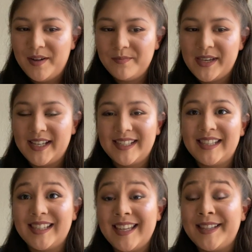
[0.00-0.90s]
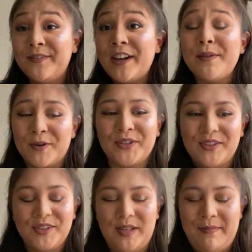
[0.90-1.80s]
because it's very
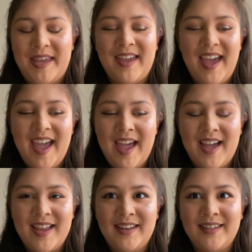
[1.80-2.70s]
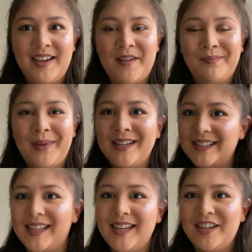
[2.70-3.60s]
personal to me, and I
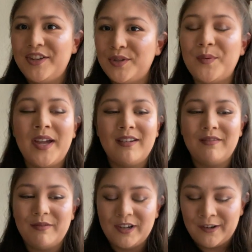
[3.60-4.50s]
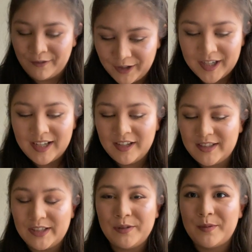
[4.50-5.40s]
decided, you know what, if we're
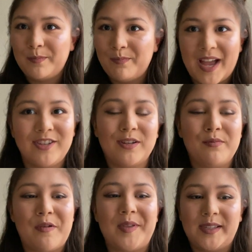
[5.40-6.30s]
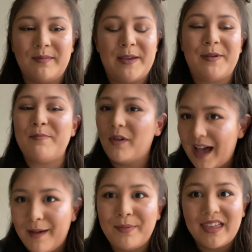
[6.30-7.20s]
going to do magical moments and make people
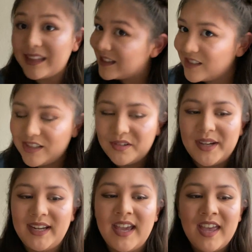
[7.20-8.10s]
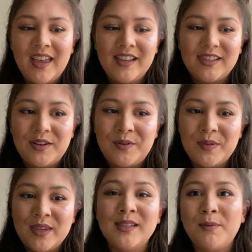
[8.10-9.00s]
happy, let's do it. So
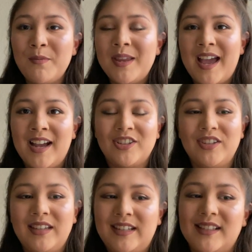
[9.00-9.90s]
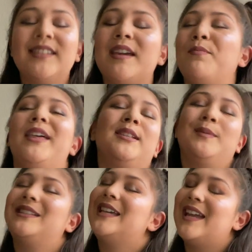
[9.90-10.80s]
this moment actually does take place
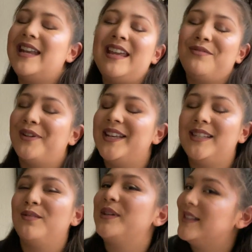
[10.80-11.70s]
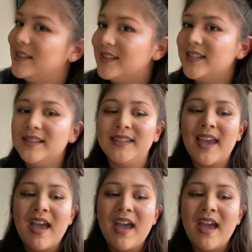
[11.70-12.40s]
once again in Rise of the Resistance.